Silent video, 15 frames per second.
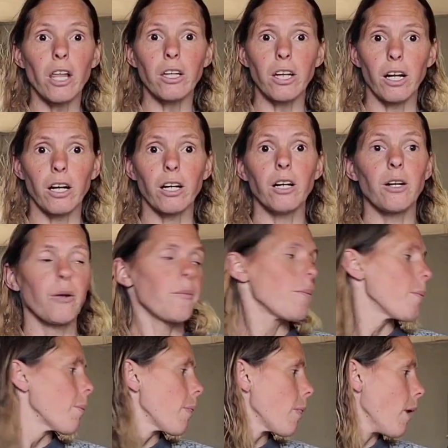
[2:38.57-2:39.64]
and error,
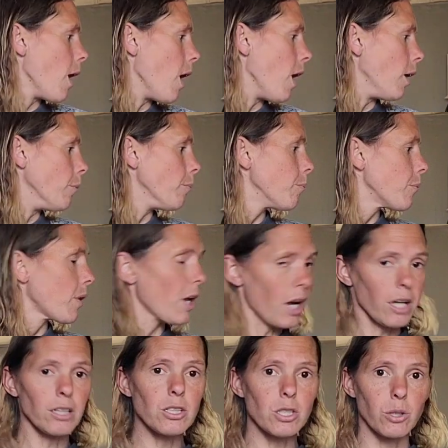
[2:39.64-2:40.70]

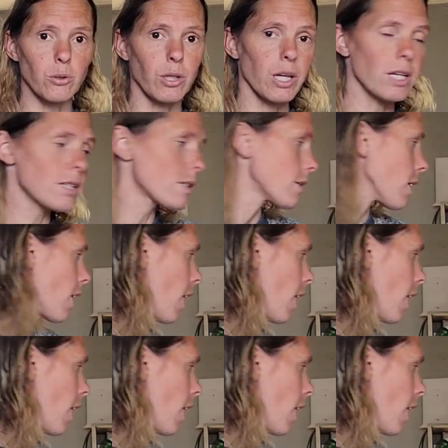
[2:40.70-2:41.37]
how to do this.